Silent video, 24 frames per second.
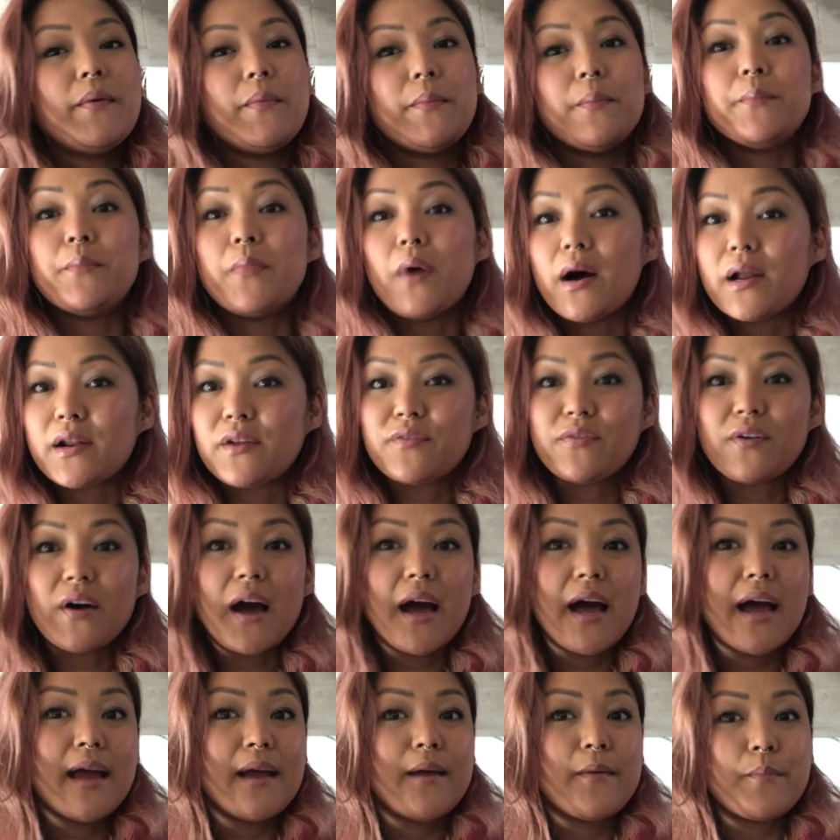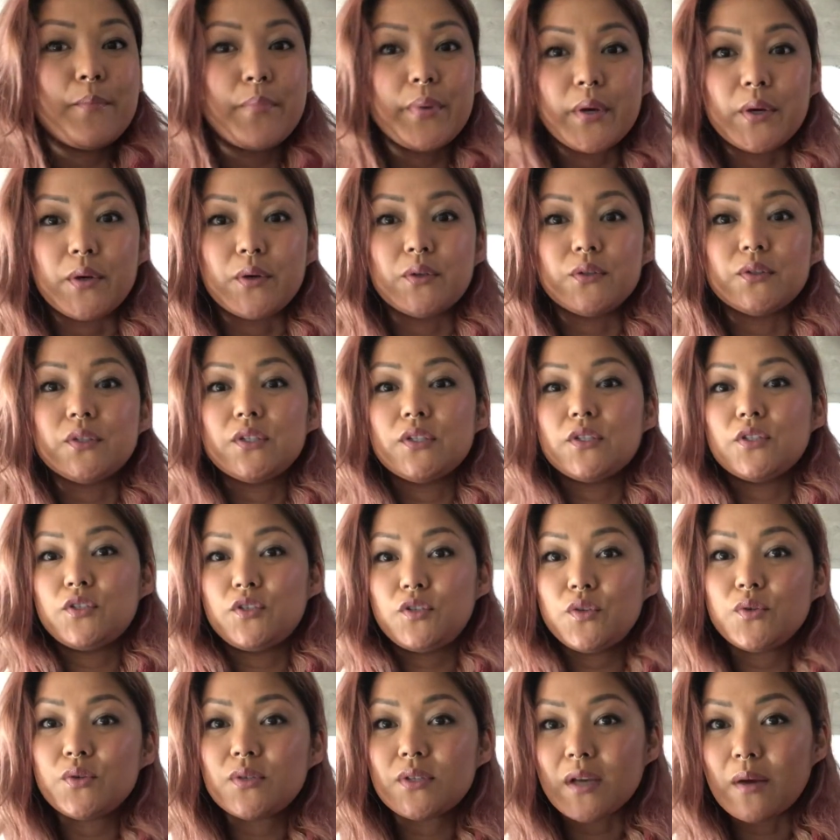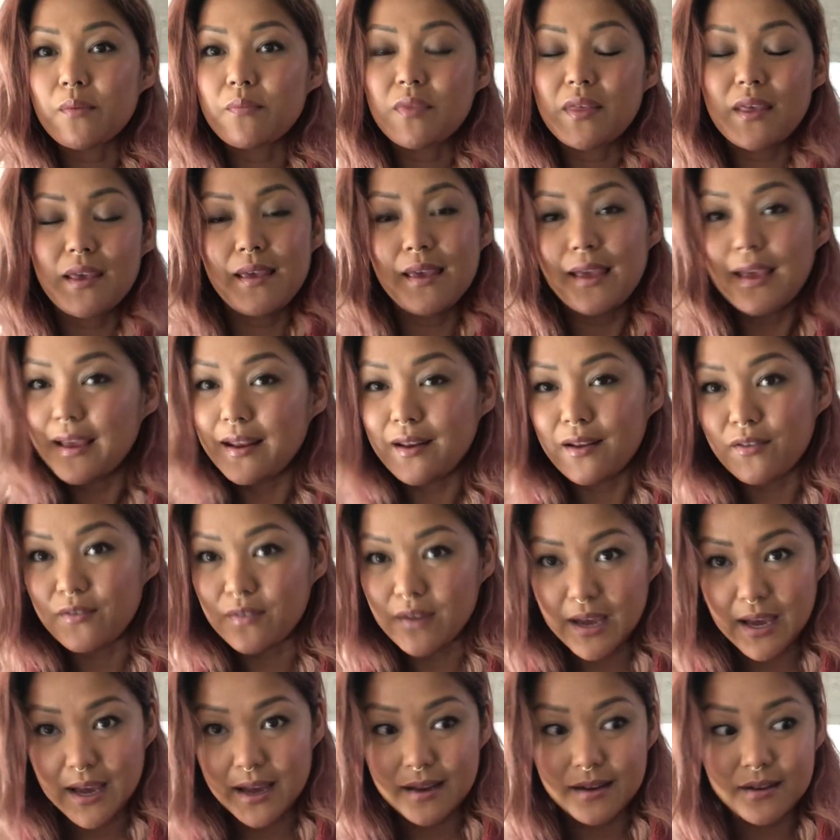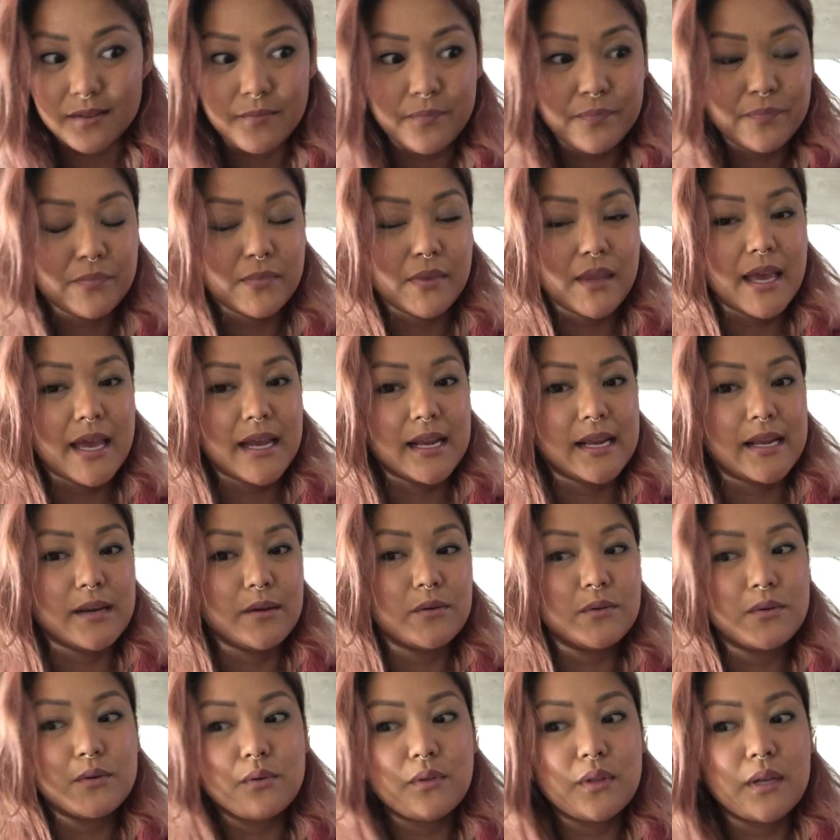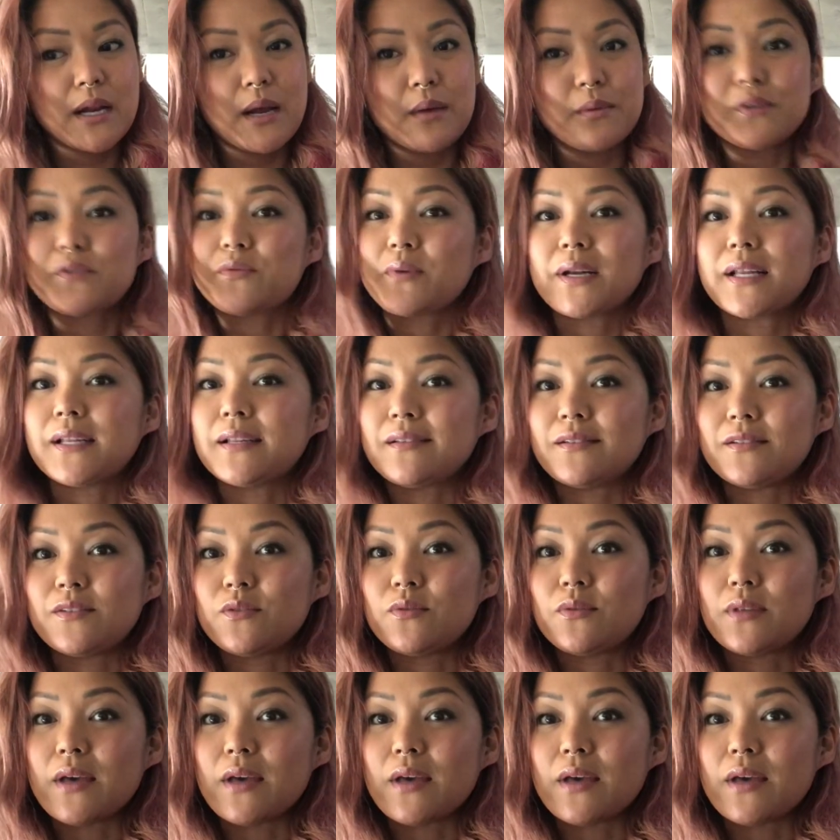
modify, build, do something in a van, and I don't know that I was ready to do